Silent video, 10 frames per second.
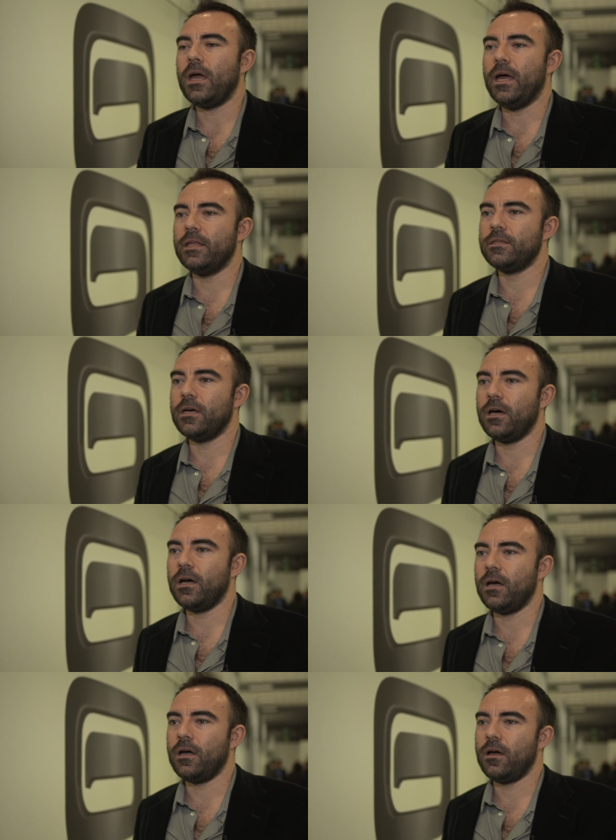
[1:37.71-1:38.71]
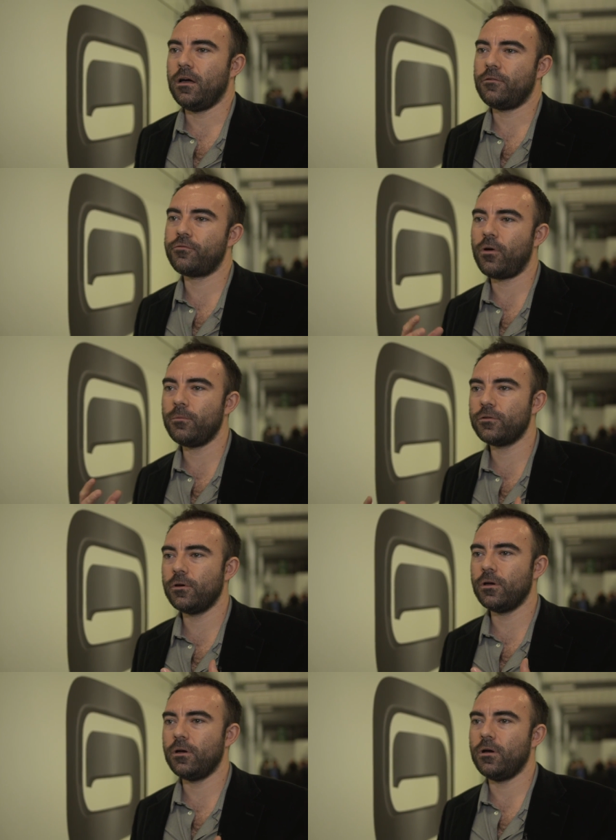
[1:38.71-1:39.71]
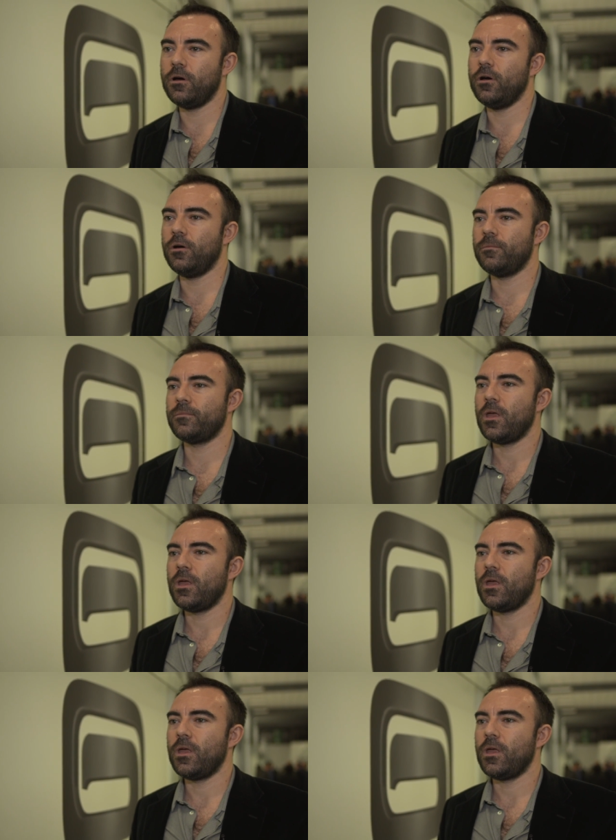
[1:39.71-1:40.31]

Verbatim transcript: And uh, from the